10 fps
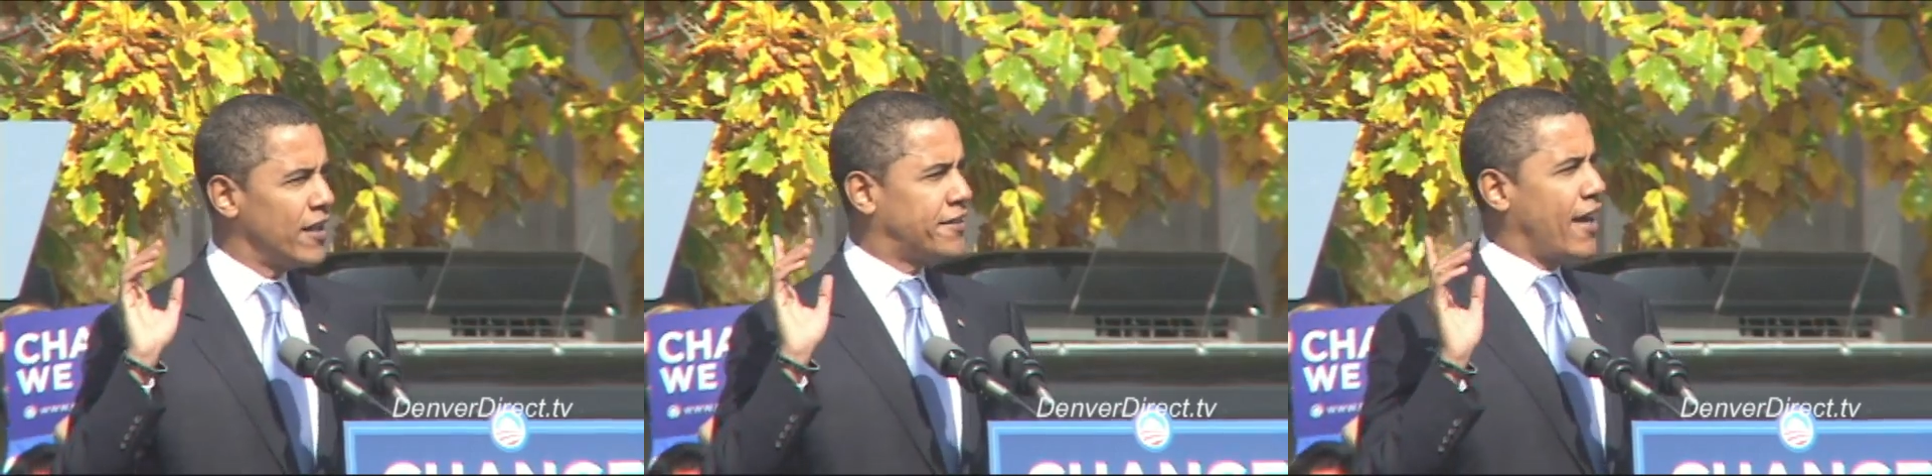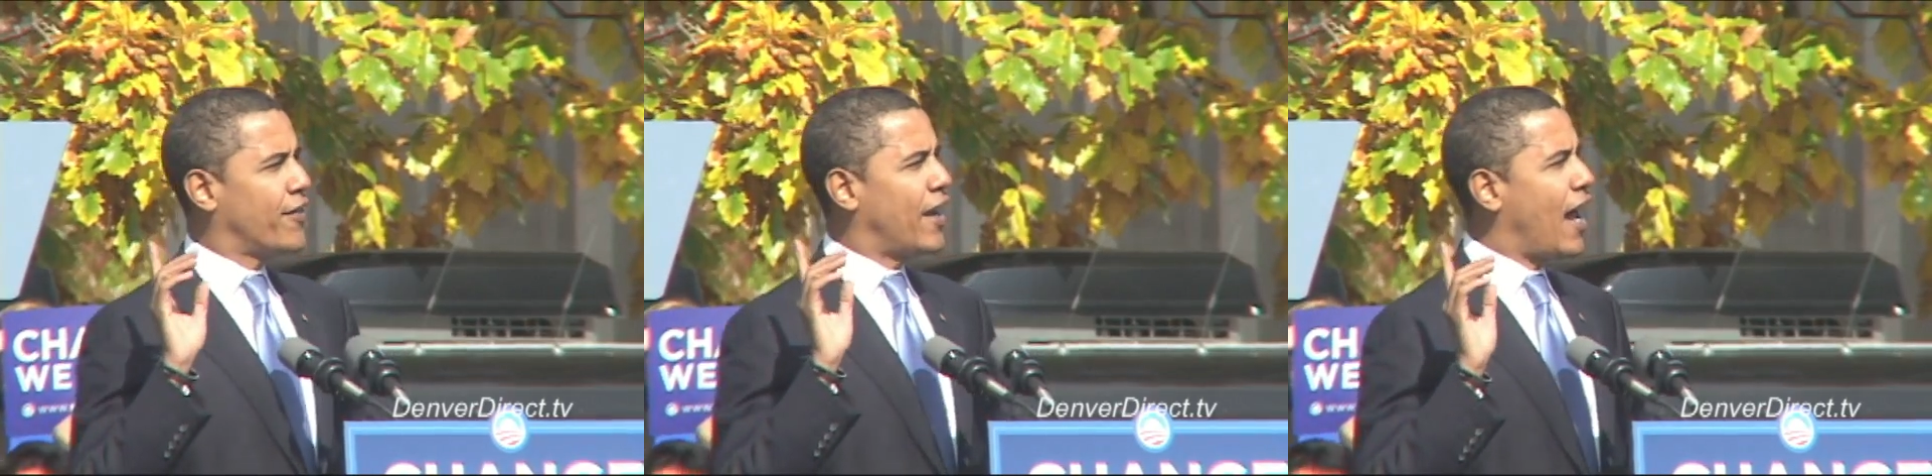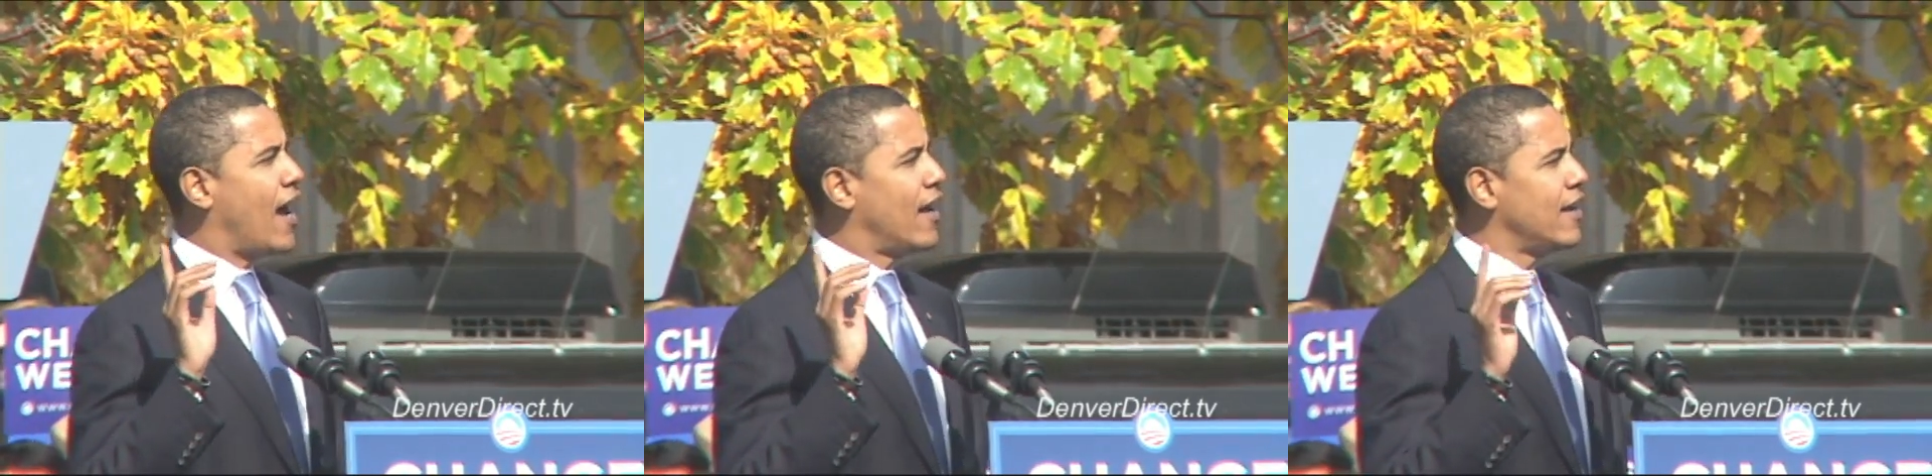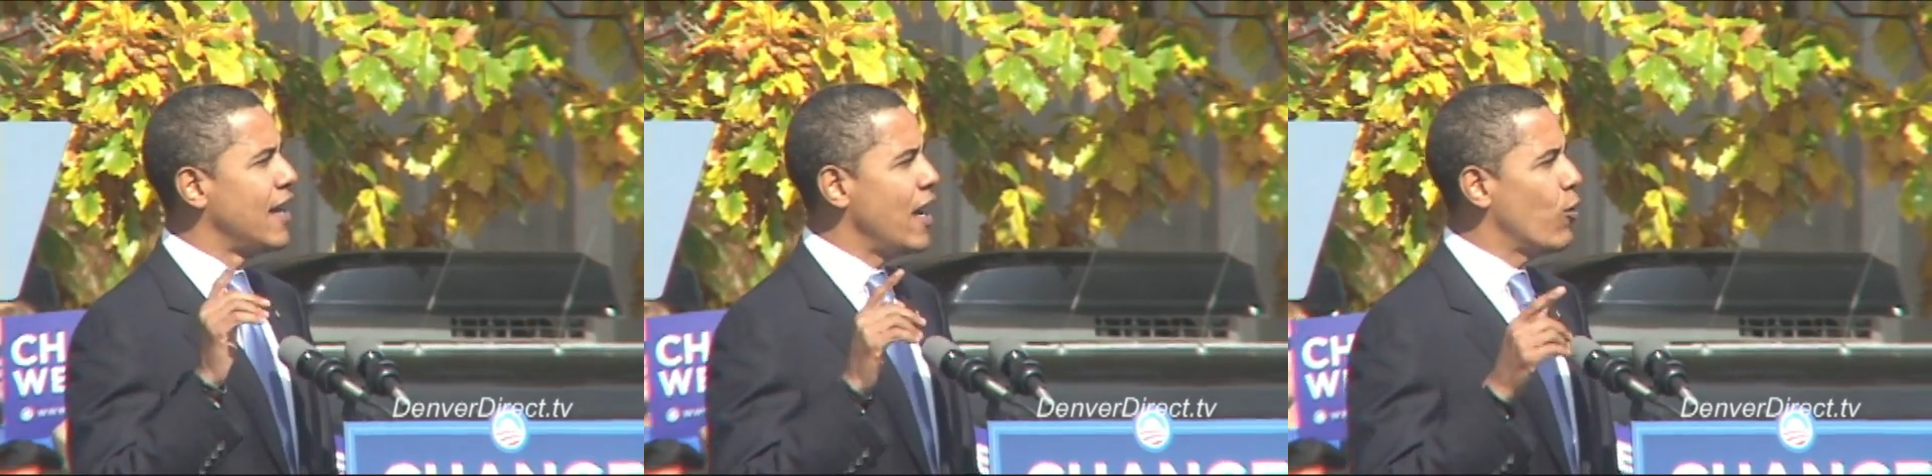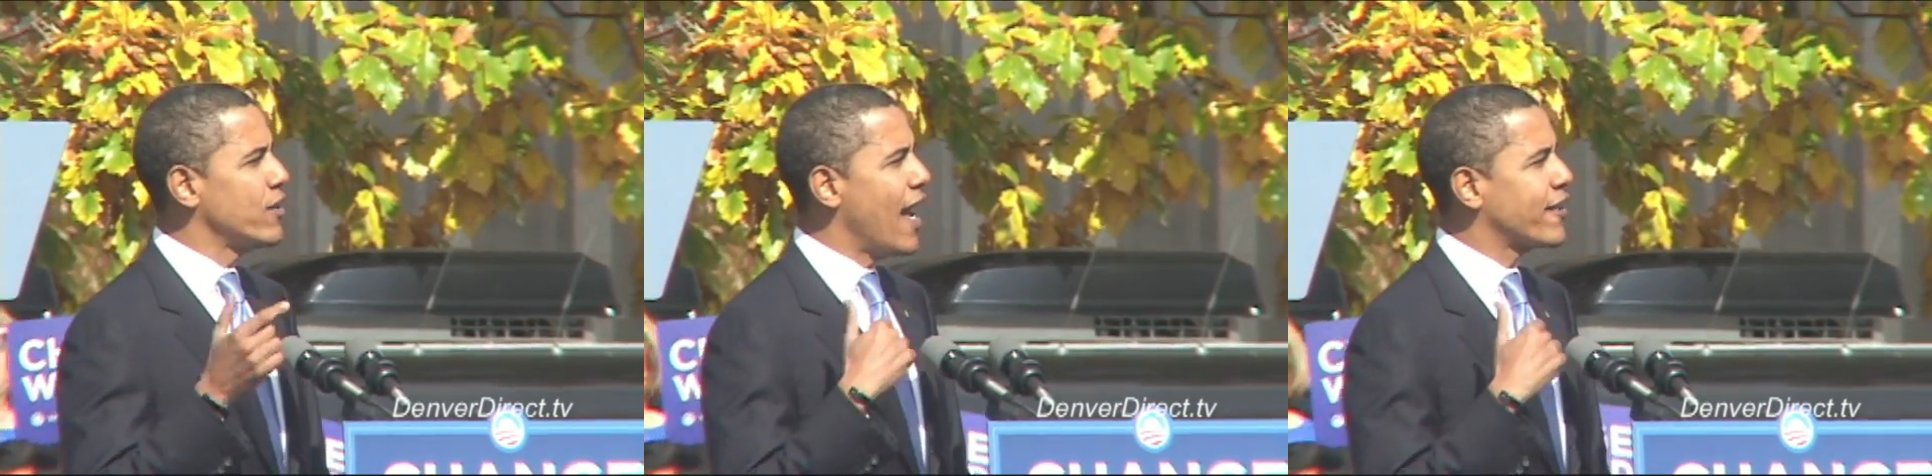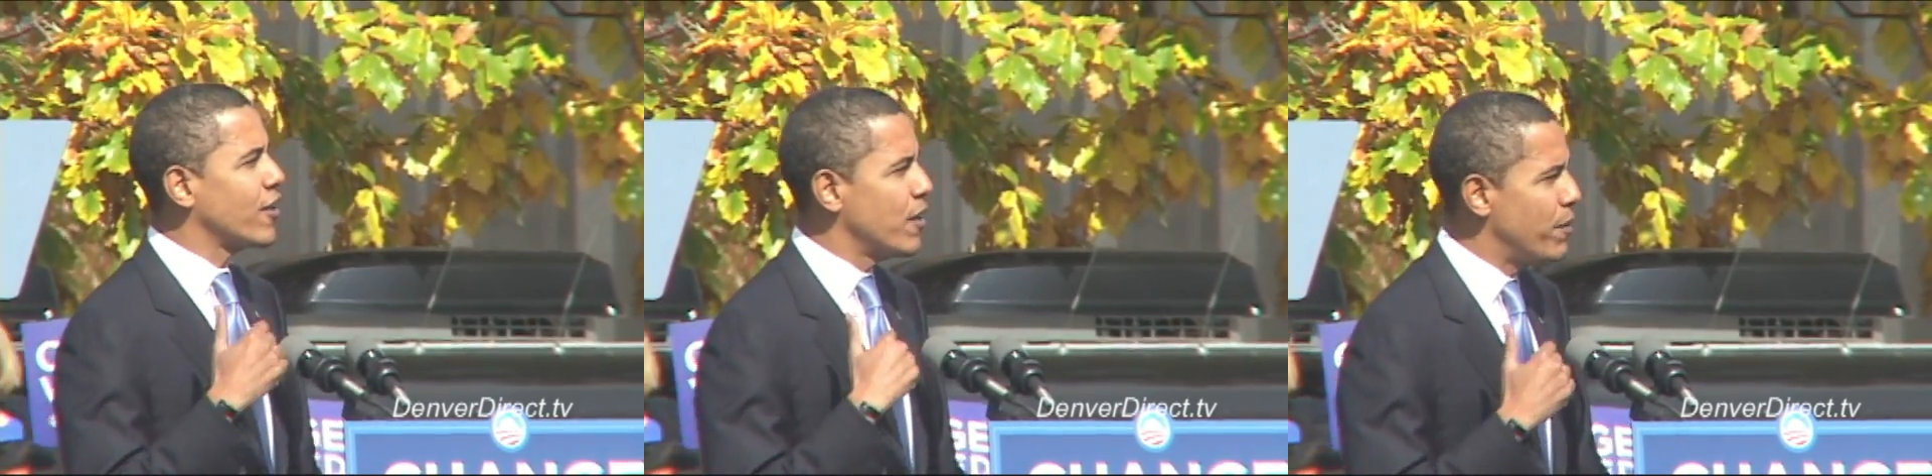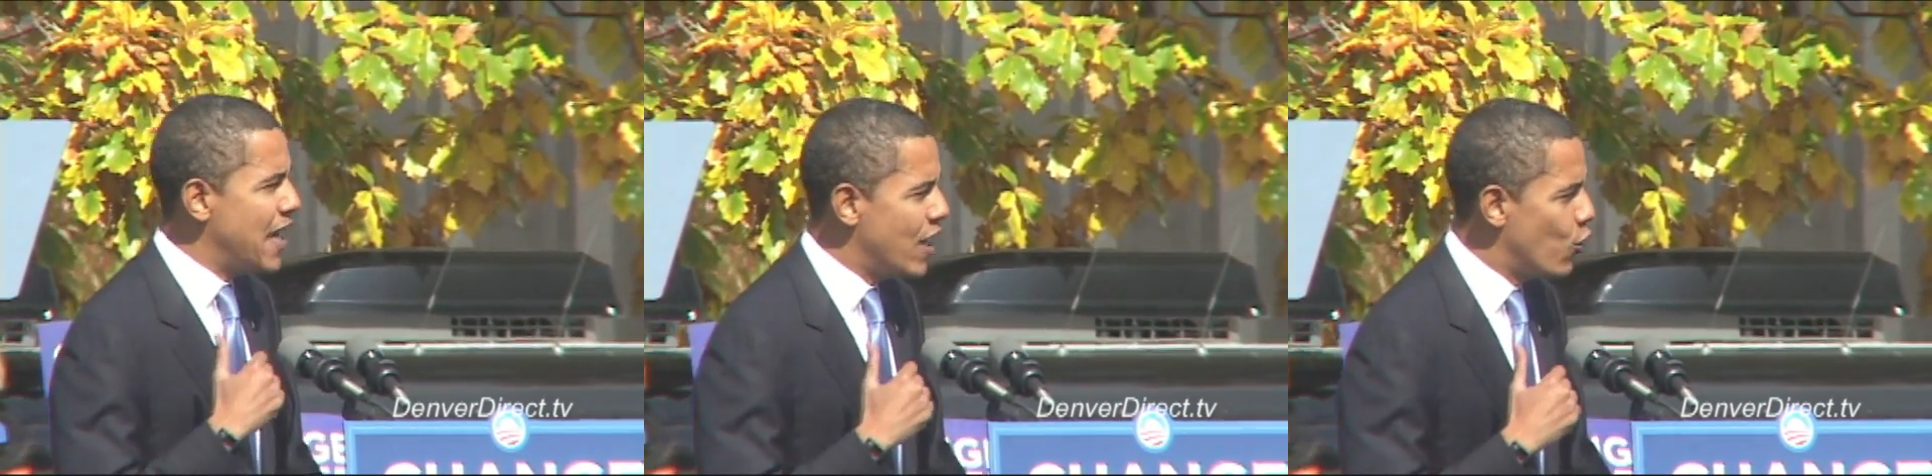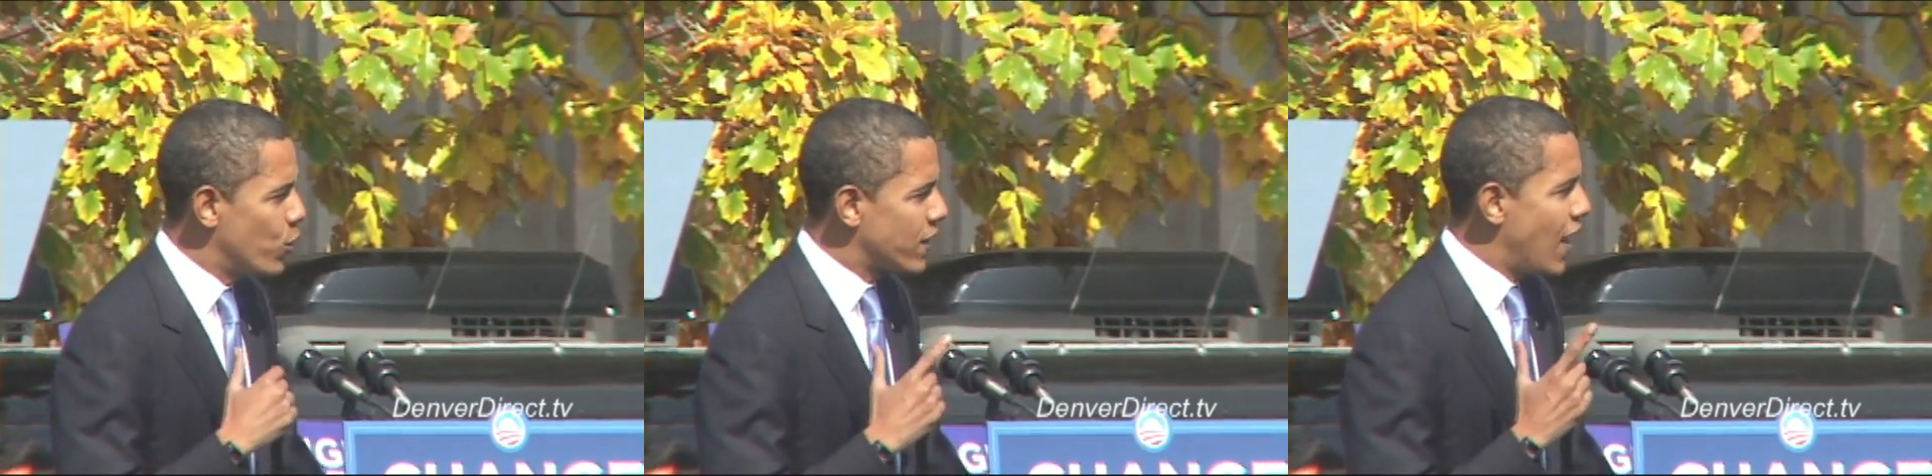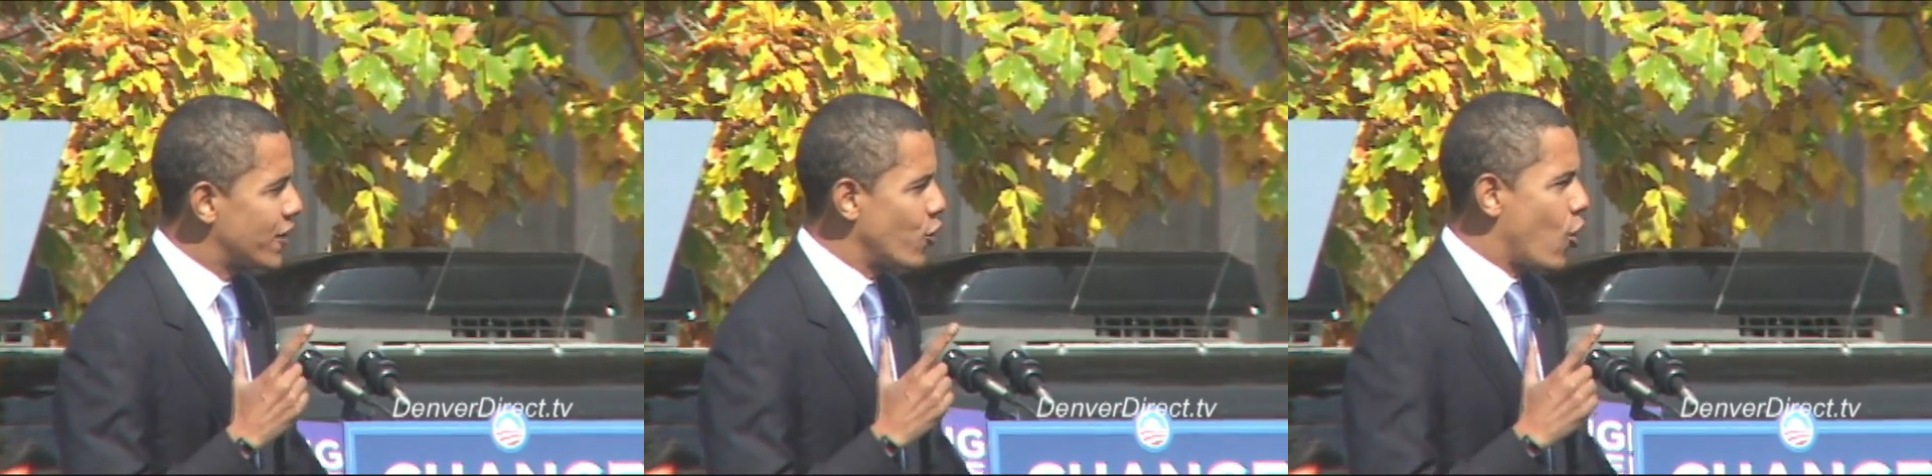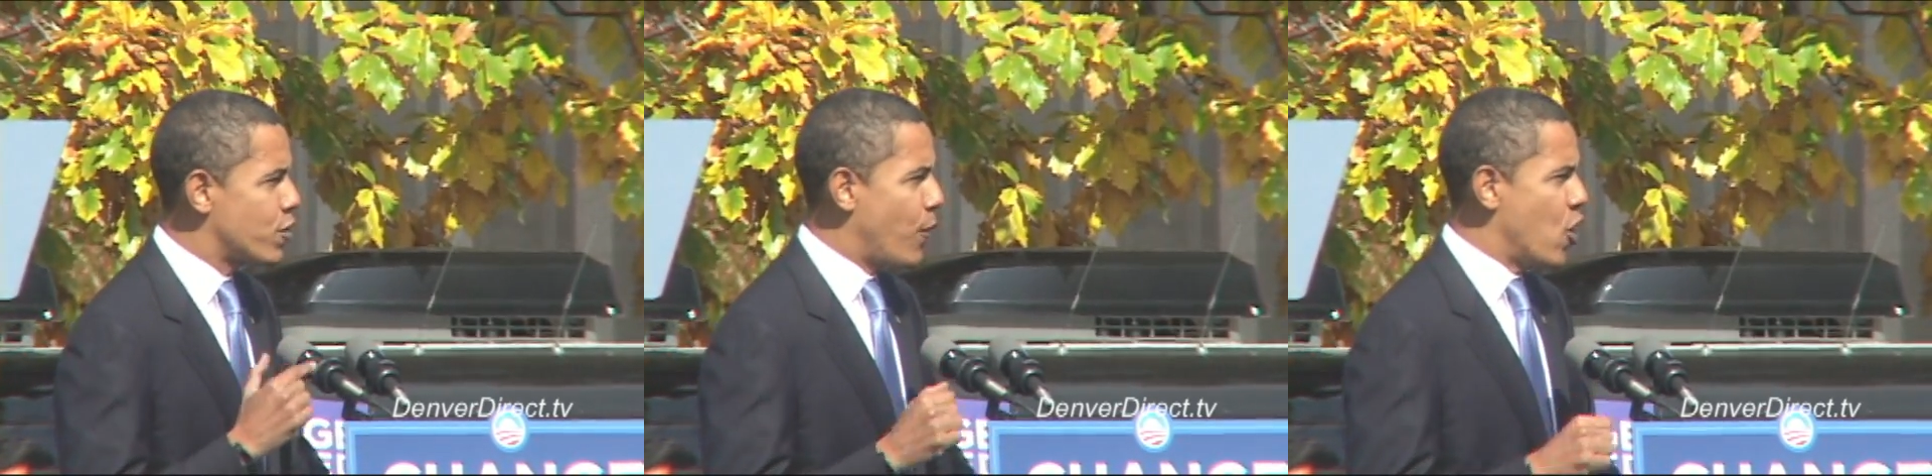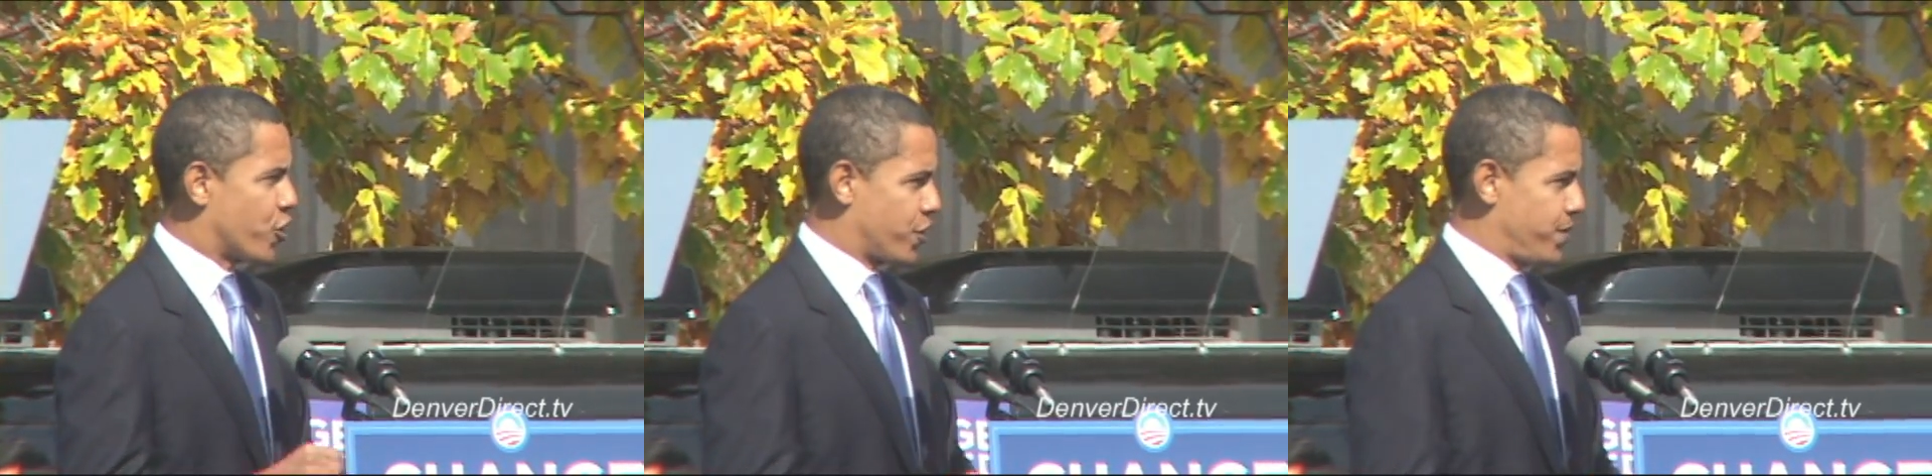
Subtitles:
He said that it was actually me who was like George Bush.